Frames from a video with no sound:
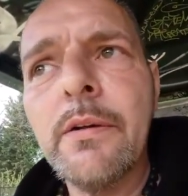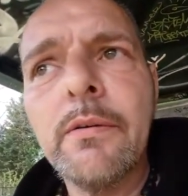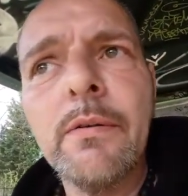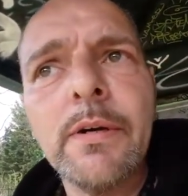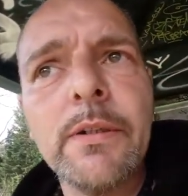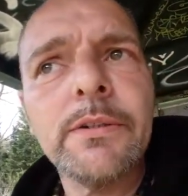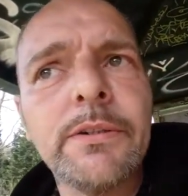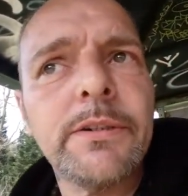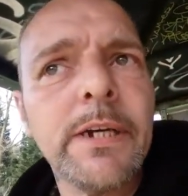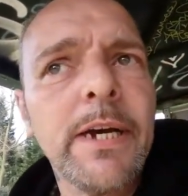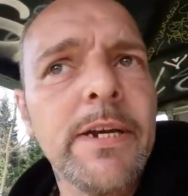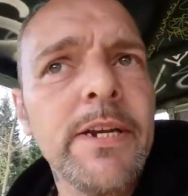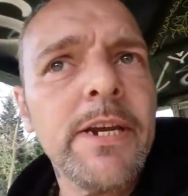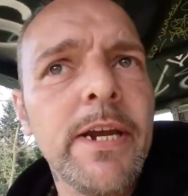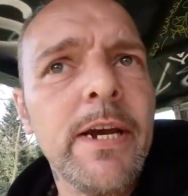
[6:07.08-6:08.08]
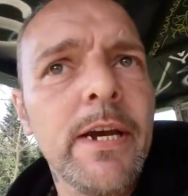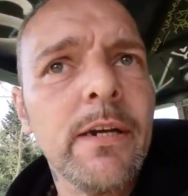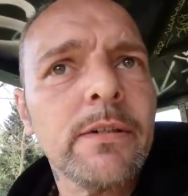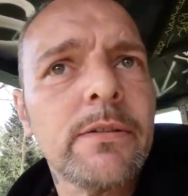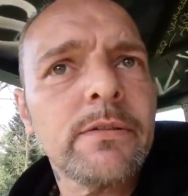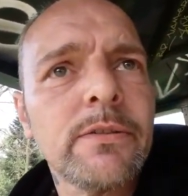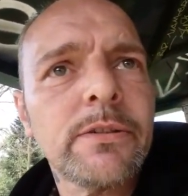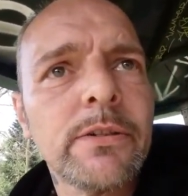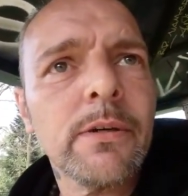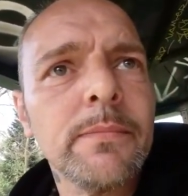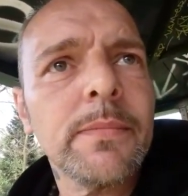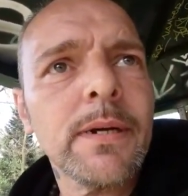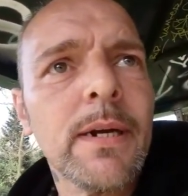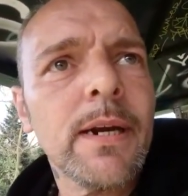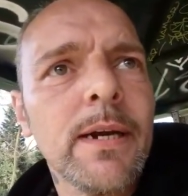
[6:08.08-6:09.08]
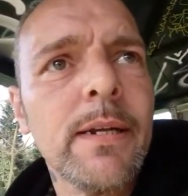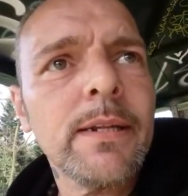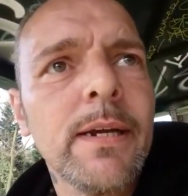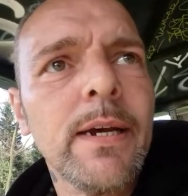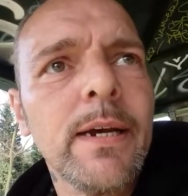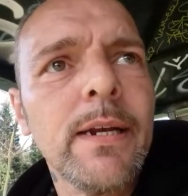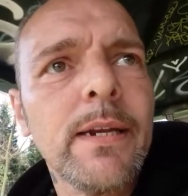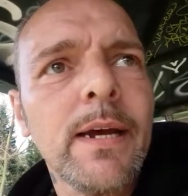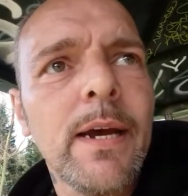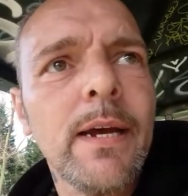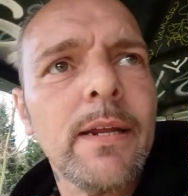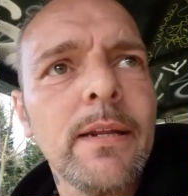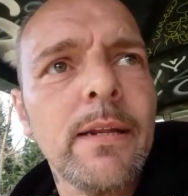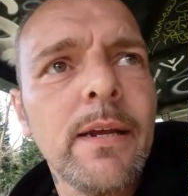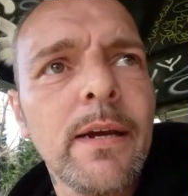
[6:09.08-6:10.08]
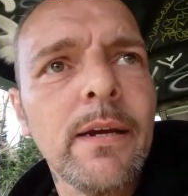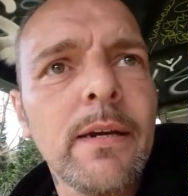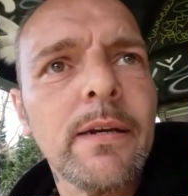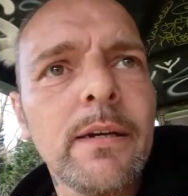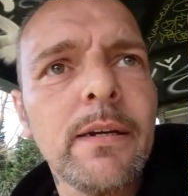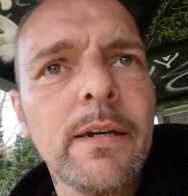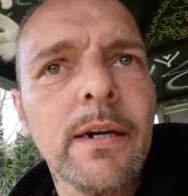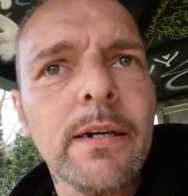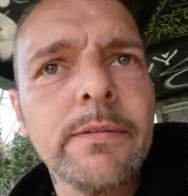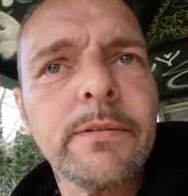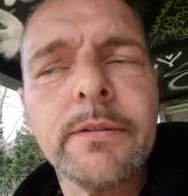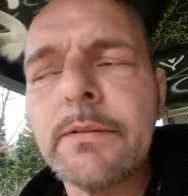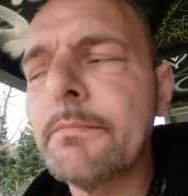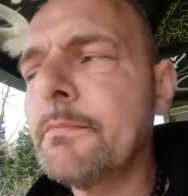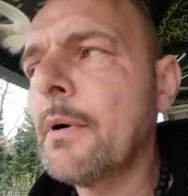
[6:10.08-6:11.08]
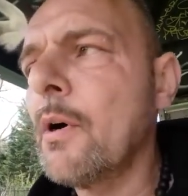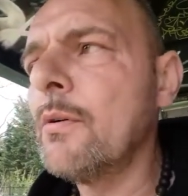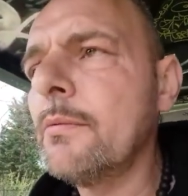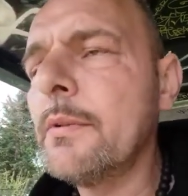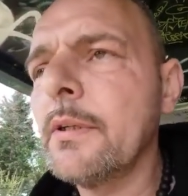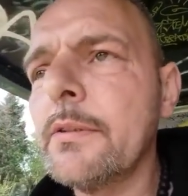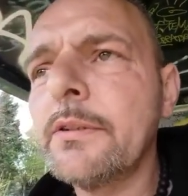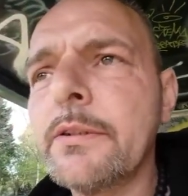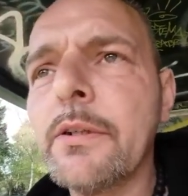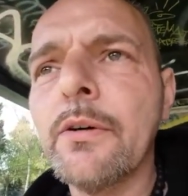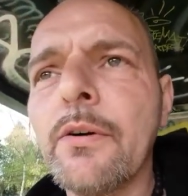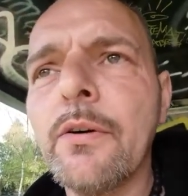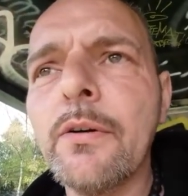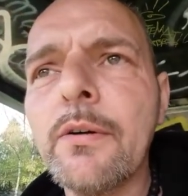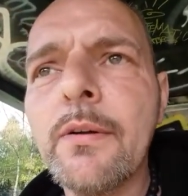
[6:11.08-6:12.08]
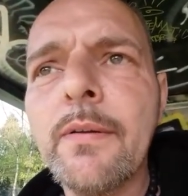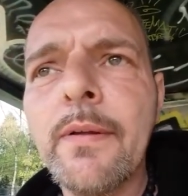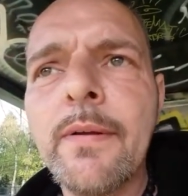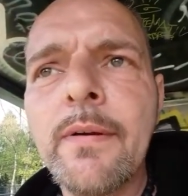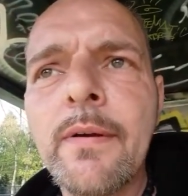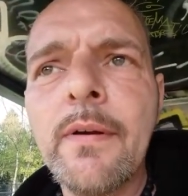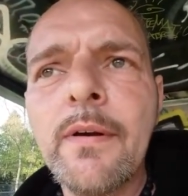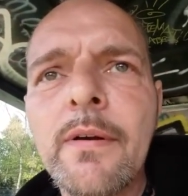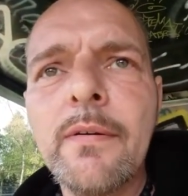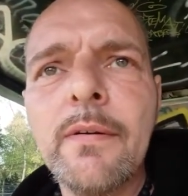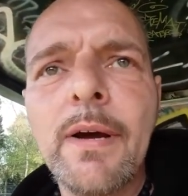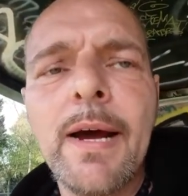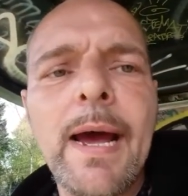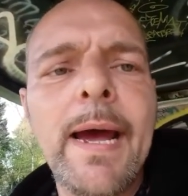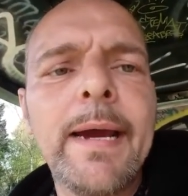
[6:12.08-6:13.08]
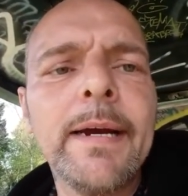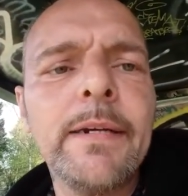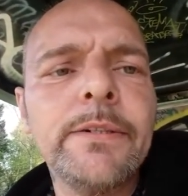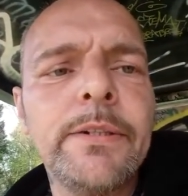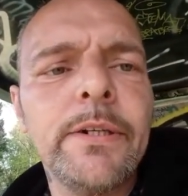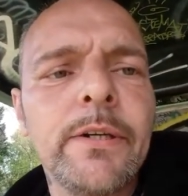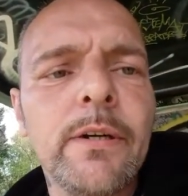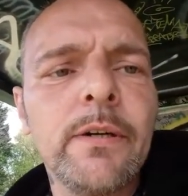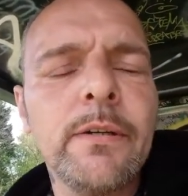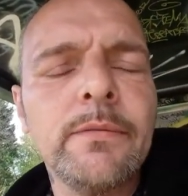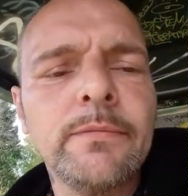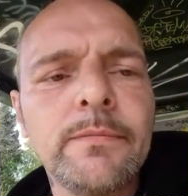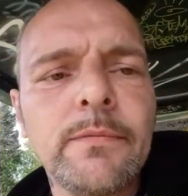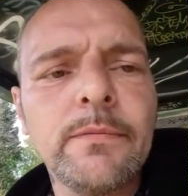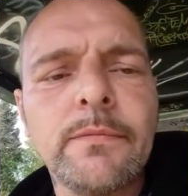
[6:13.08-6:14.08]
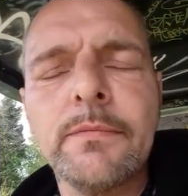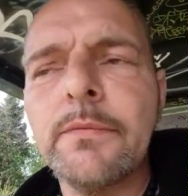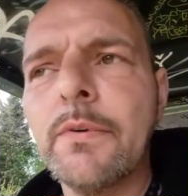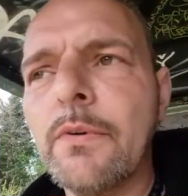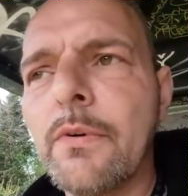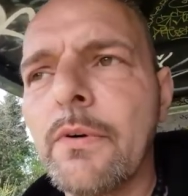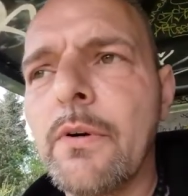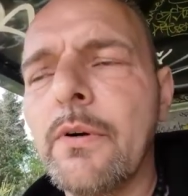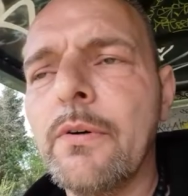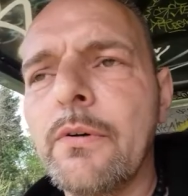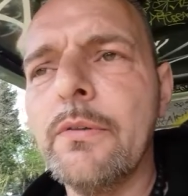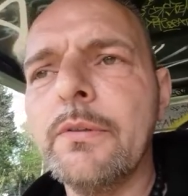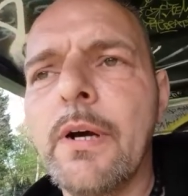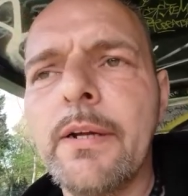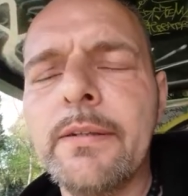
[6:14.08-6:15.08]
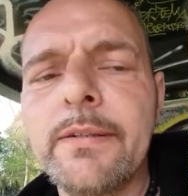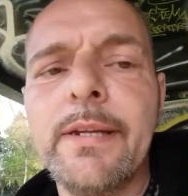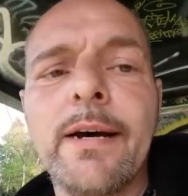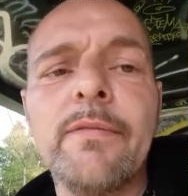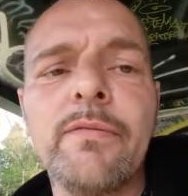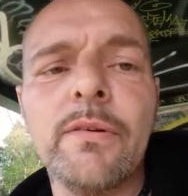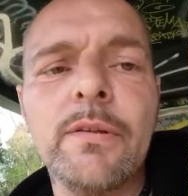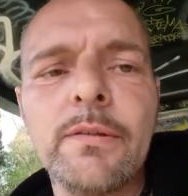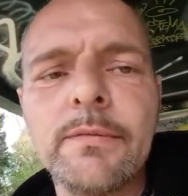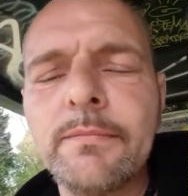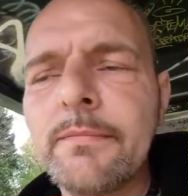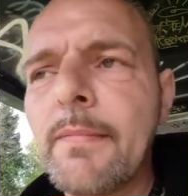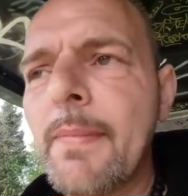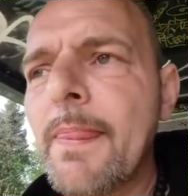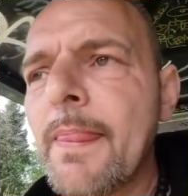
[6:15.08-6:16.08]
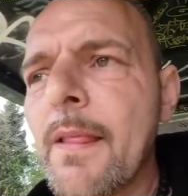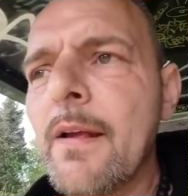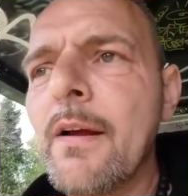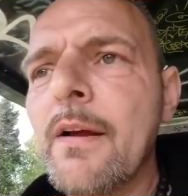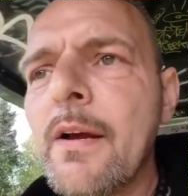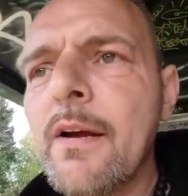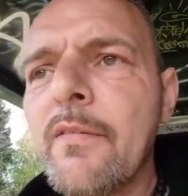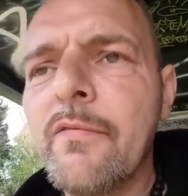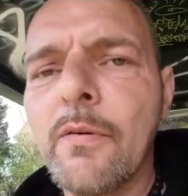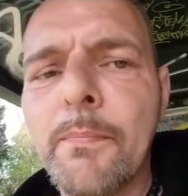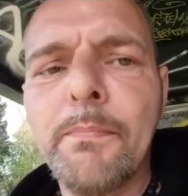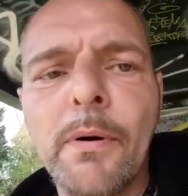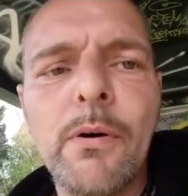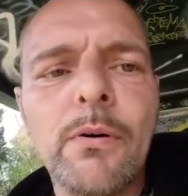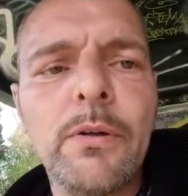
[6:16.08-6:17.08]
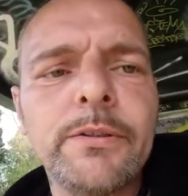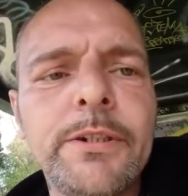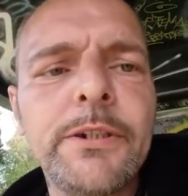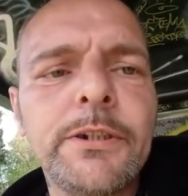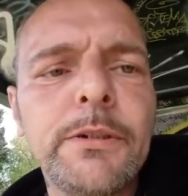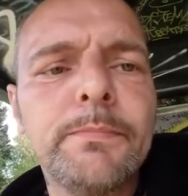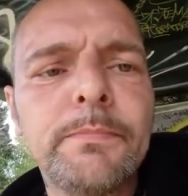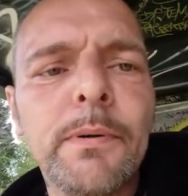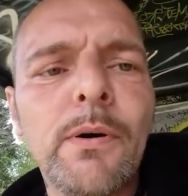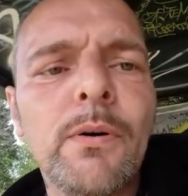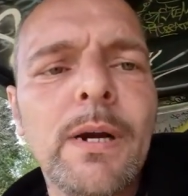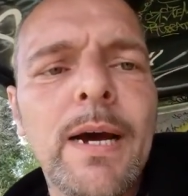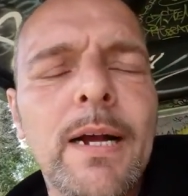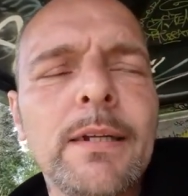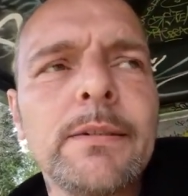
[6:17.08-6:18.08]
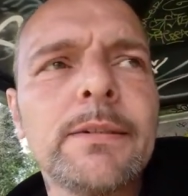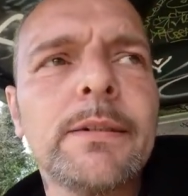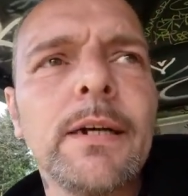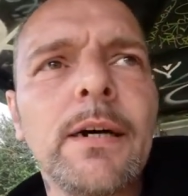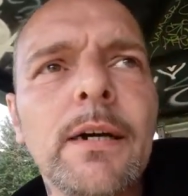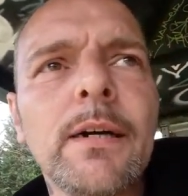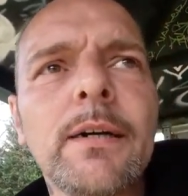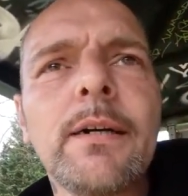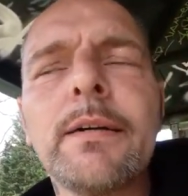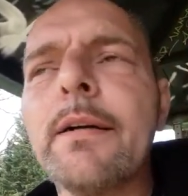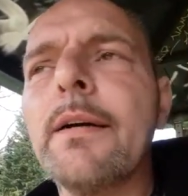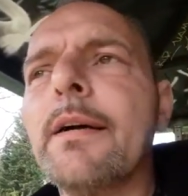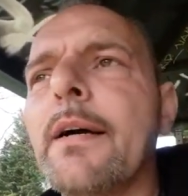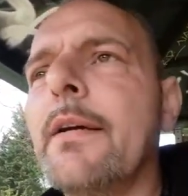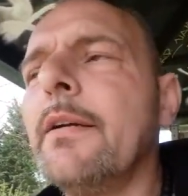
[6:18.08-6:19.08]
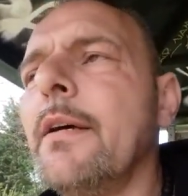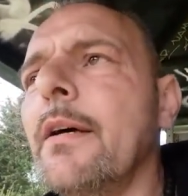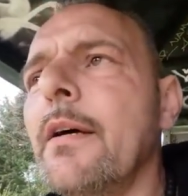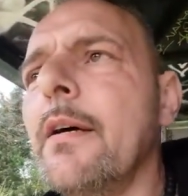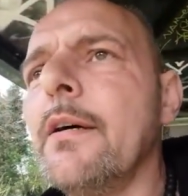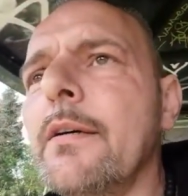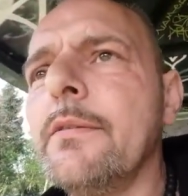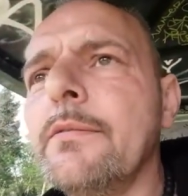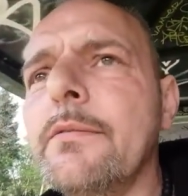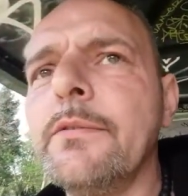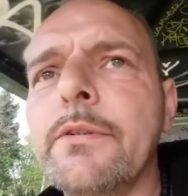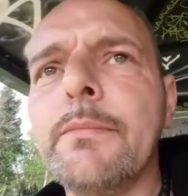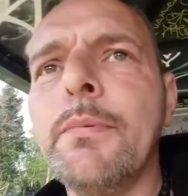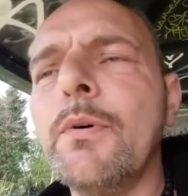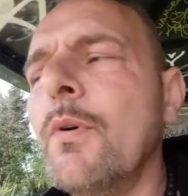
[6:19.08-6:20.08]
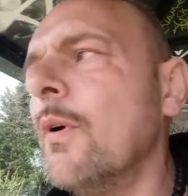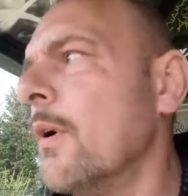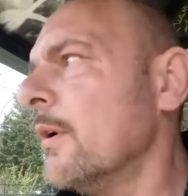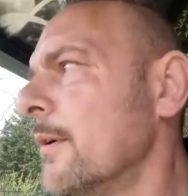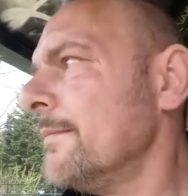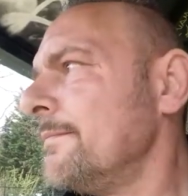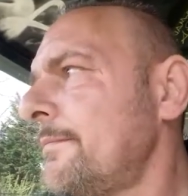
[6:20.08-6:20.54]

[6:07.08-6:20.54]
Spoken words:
They were 10 years or something like that, and they got about a song, Engadje, and Devil, from Paul, DJ Paul Elstak, and the Boer.